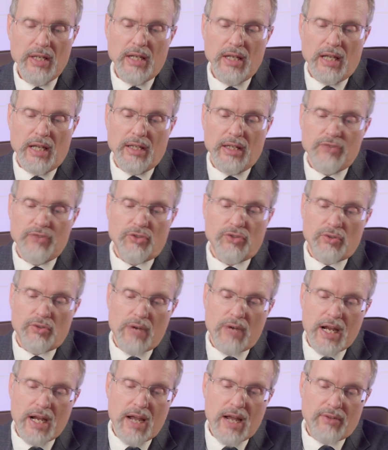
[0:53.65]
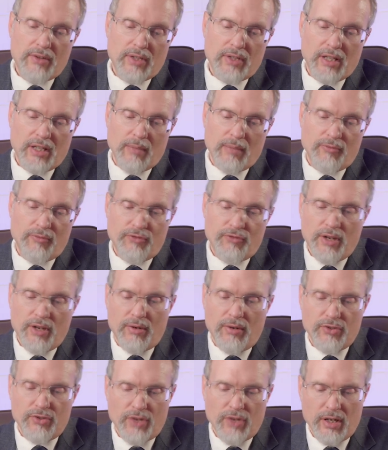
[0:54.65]
and they shall cry out to them. Fear
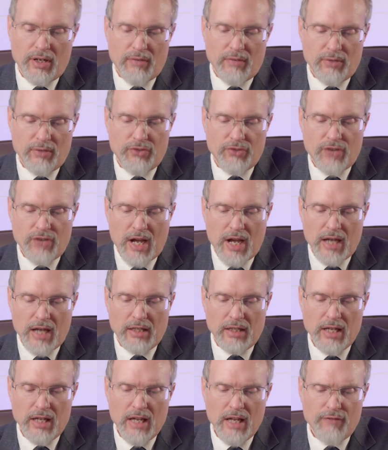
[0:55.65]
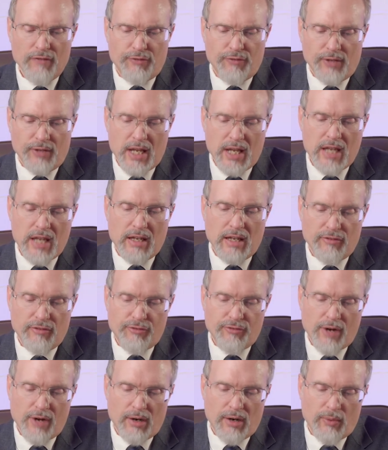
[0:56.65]
is on every side. Flee, get
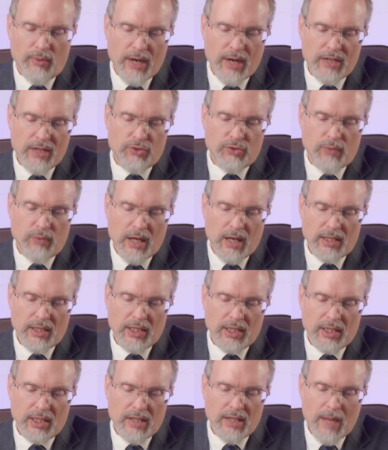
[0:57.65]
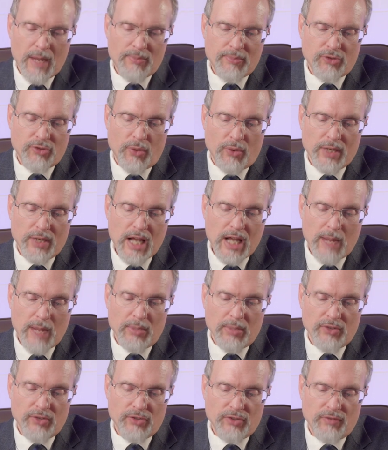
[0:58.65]
far away, dwell in the depths, O
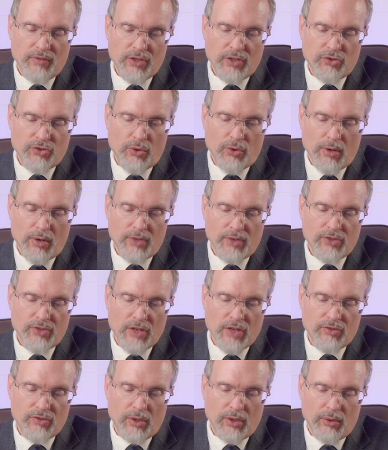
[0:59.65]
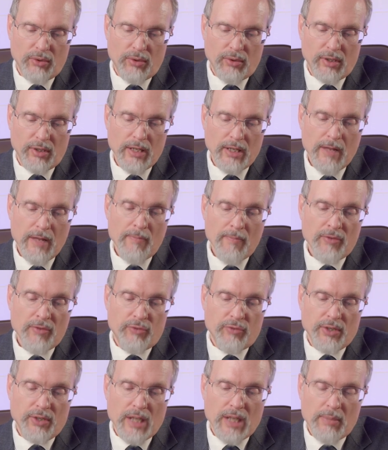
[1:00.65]
inhabitants of Hazor, says the Lord.
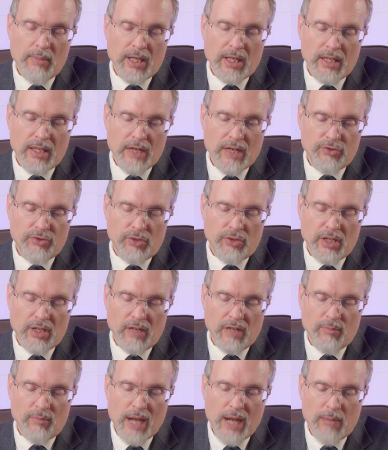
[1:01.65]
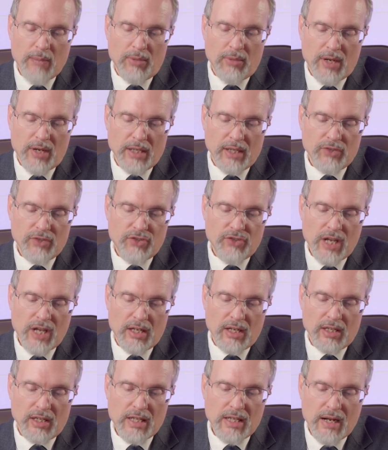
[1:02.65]
For Nebuchadnezzar, king of Babylon, has
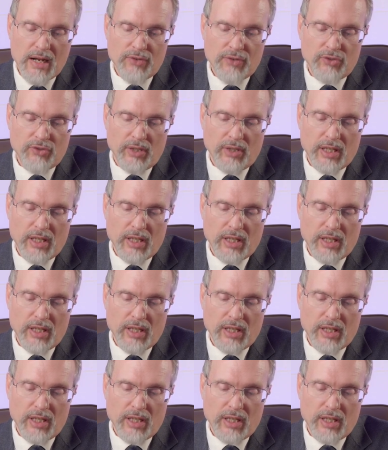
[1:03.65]
taken counsel